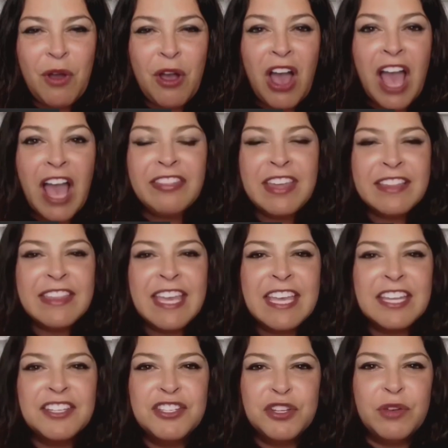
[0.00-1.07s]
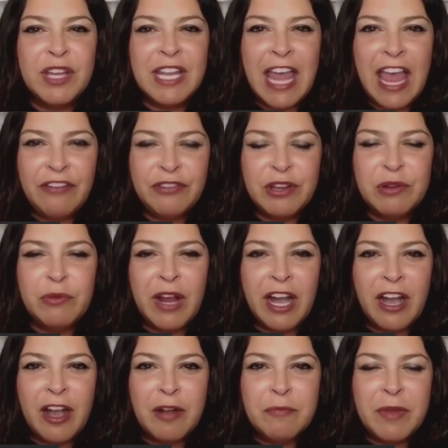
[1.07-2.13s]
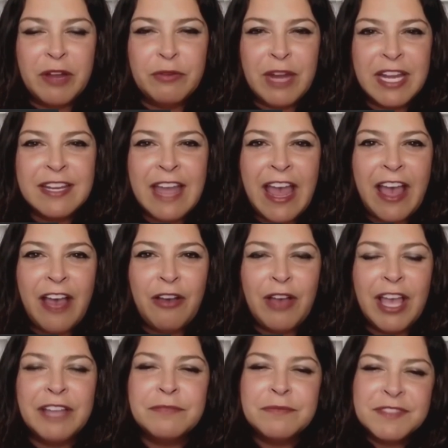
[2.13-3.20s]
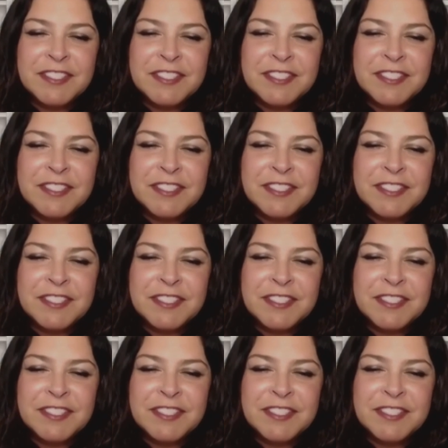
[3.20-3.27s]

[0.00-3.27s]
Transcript: I think they can do it everywhere, but right now, I